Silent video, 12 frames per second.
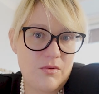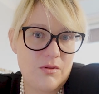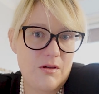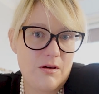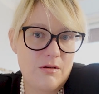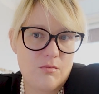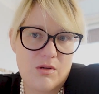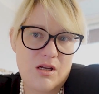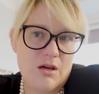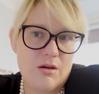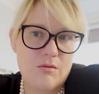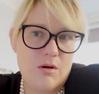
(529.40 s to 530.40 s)
the, you
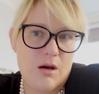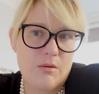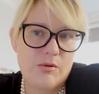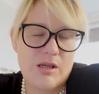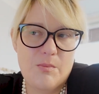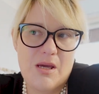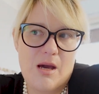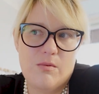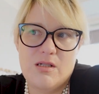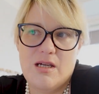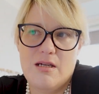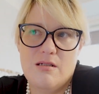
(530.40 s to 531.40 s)
know, I would be
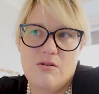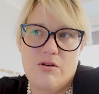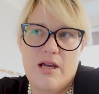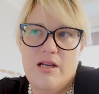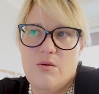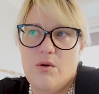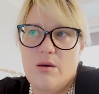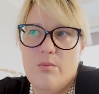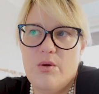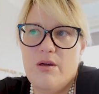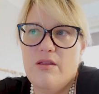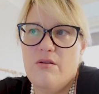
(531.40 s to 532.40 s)
able to get a degree anywhere,
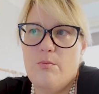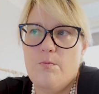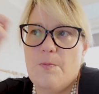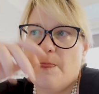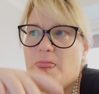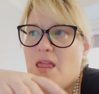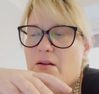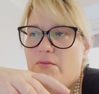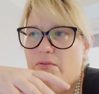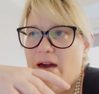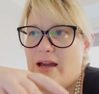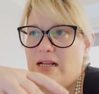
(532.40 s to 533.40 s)
but the
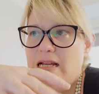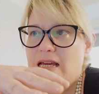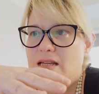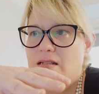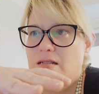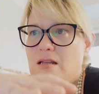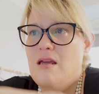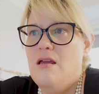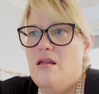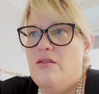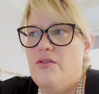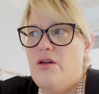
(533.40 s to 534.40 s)
fact is
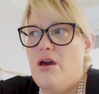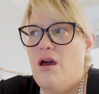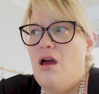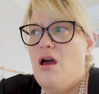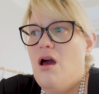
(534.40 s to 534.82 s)
that